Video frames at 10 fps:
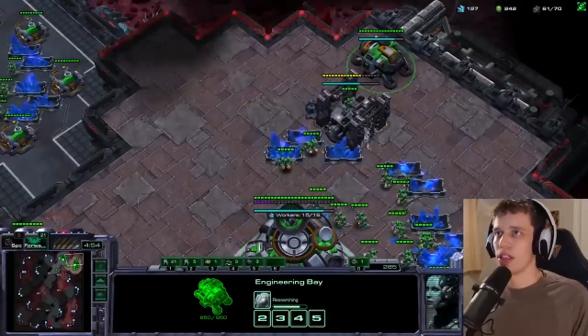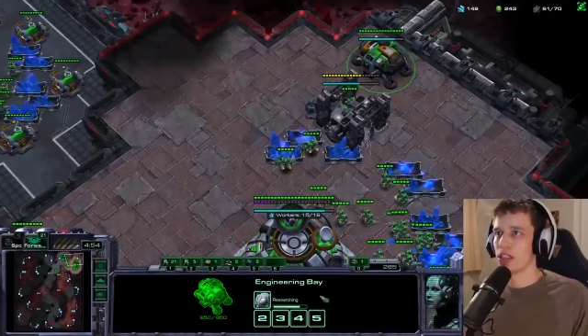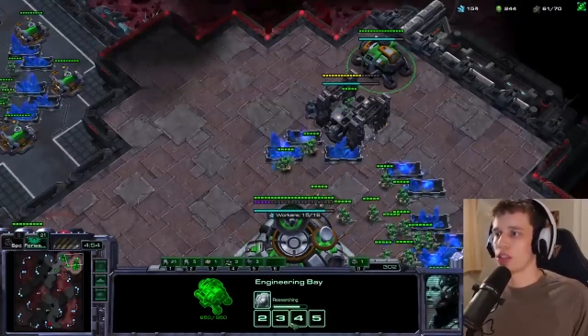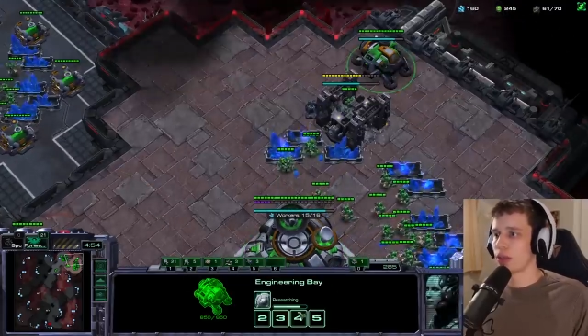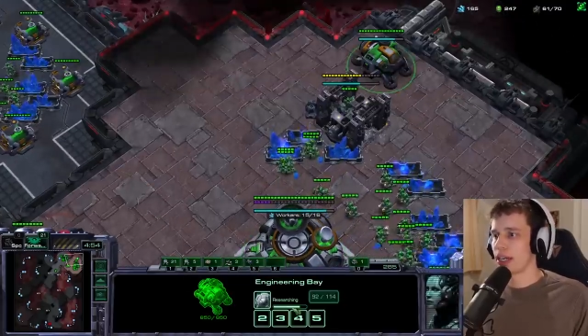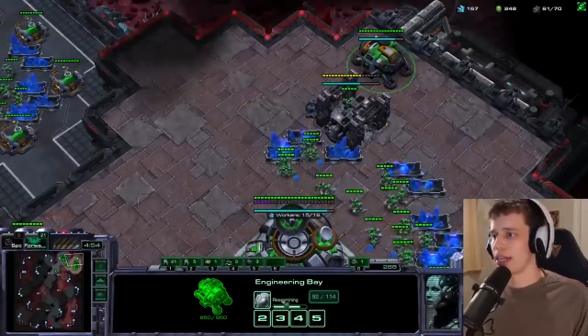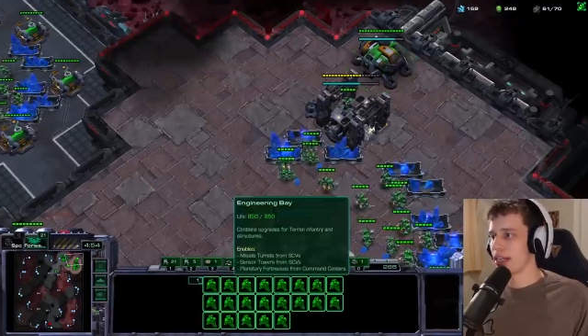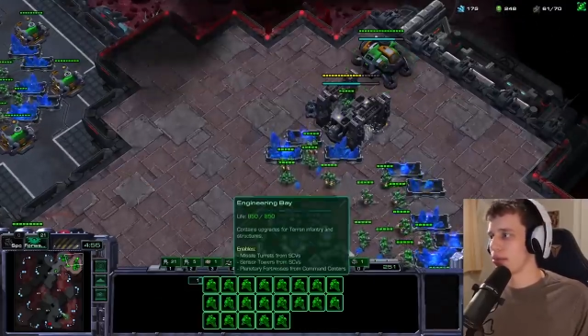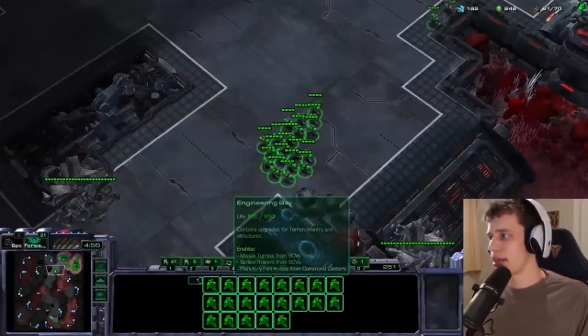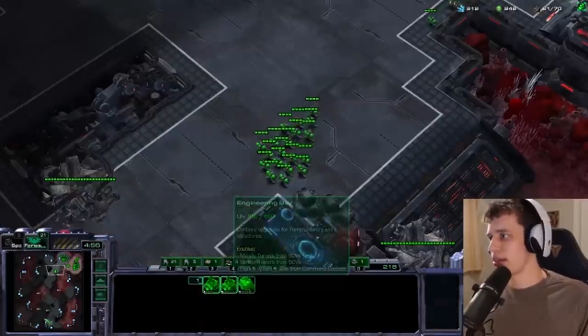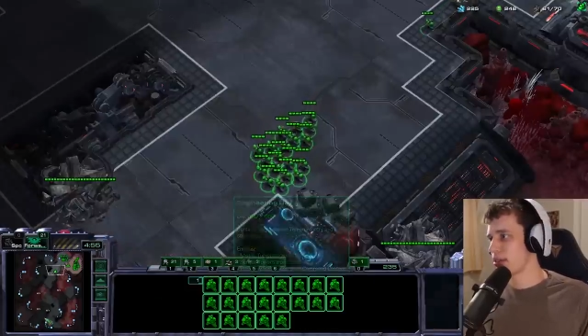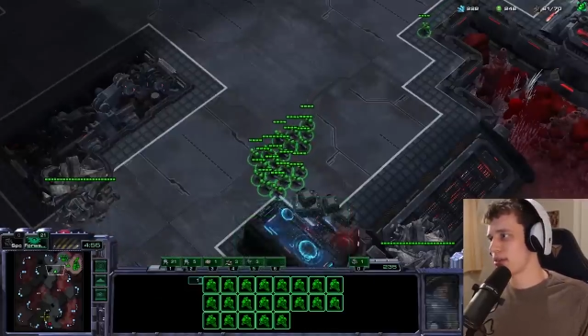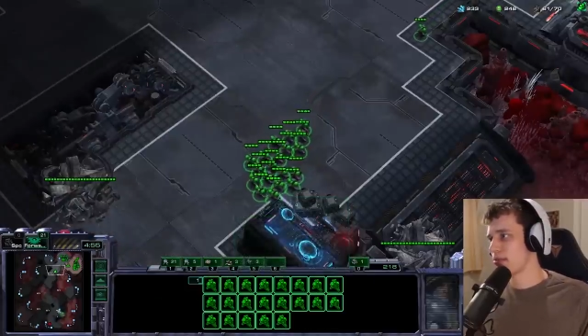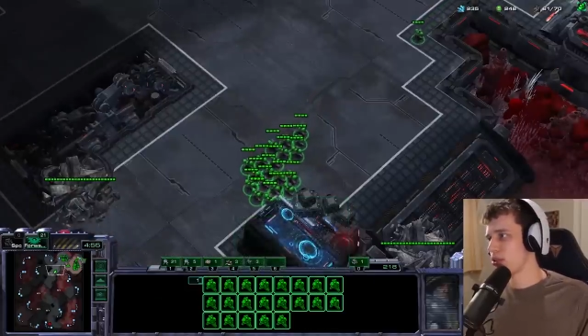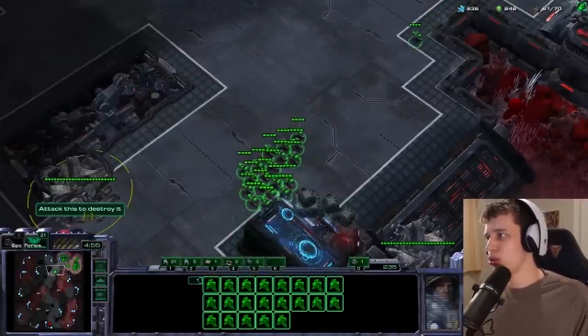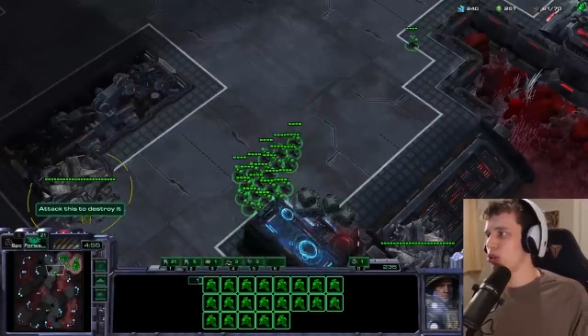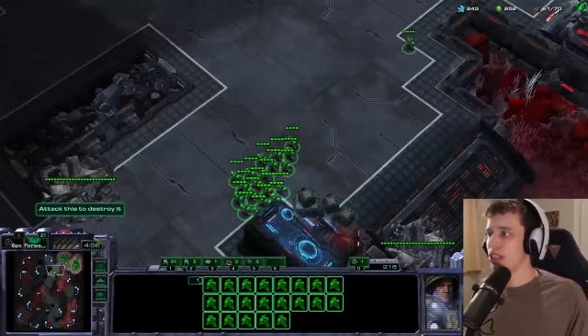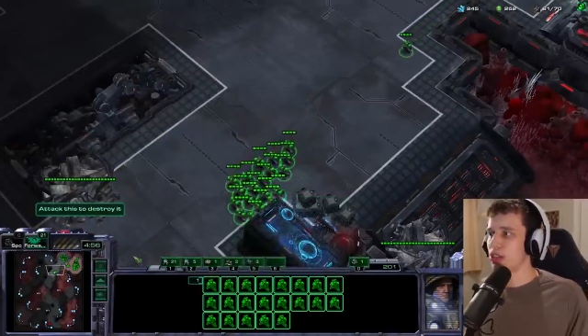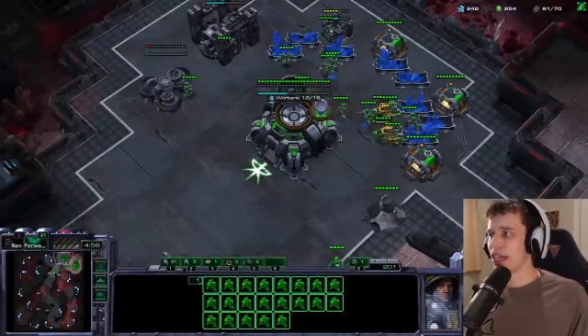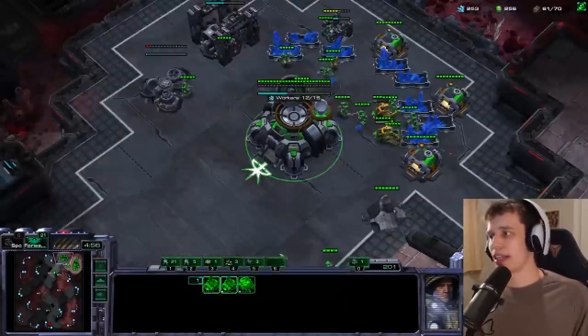So we're hitting about... Usually
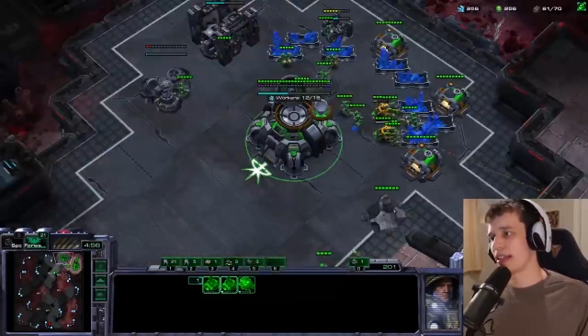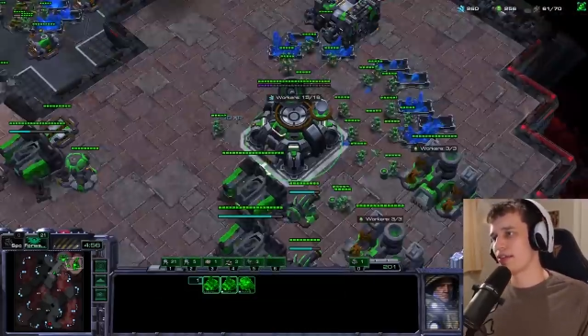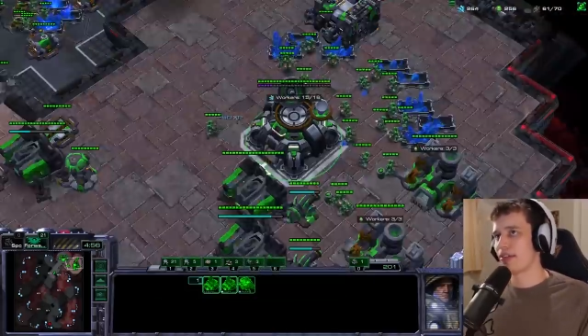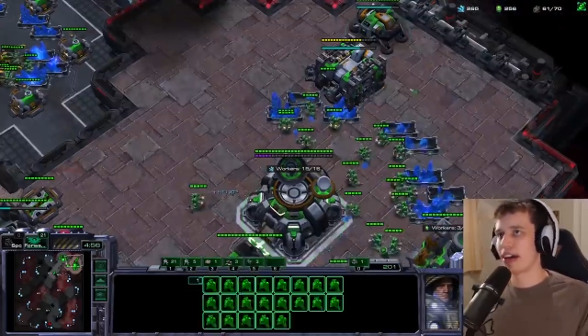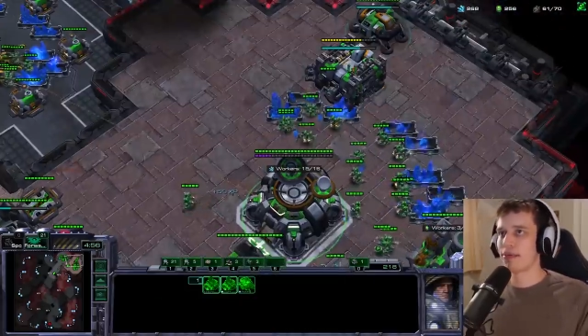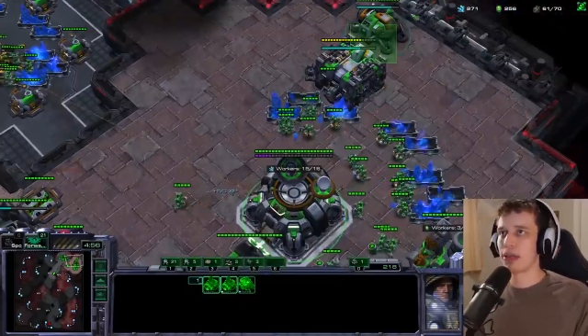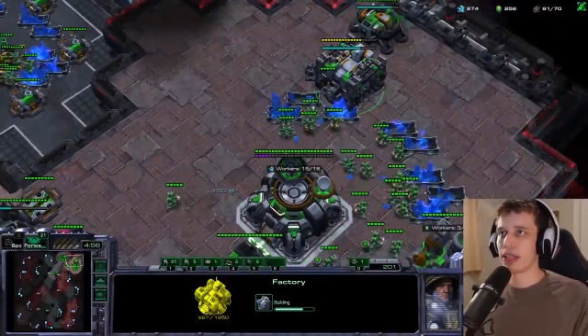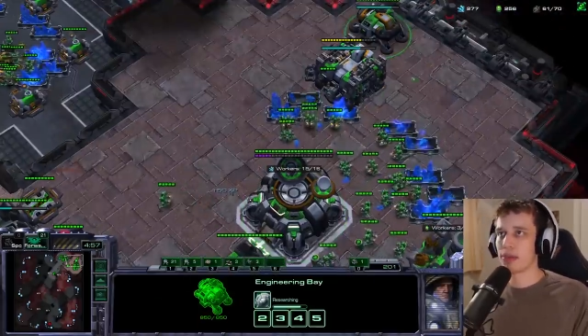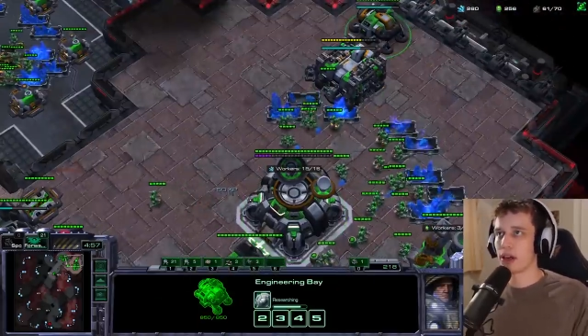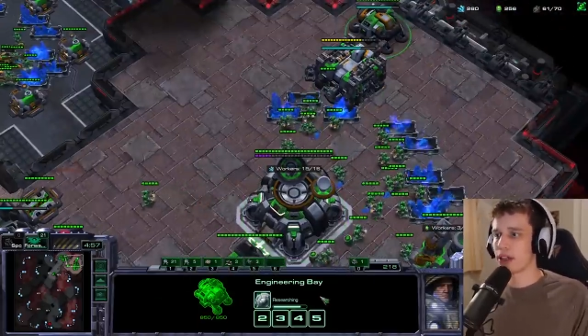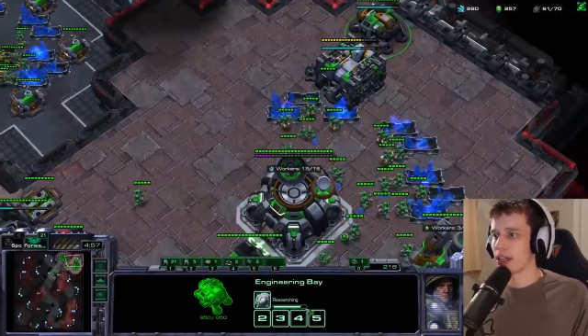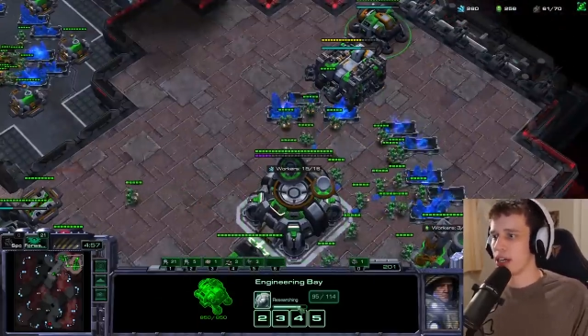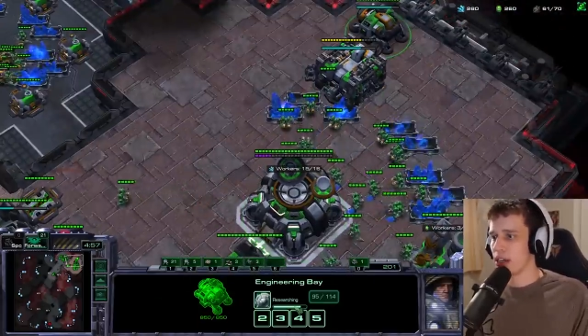you hit at the 5 minute mark.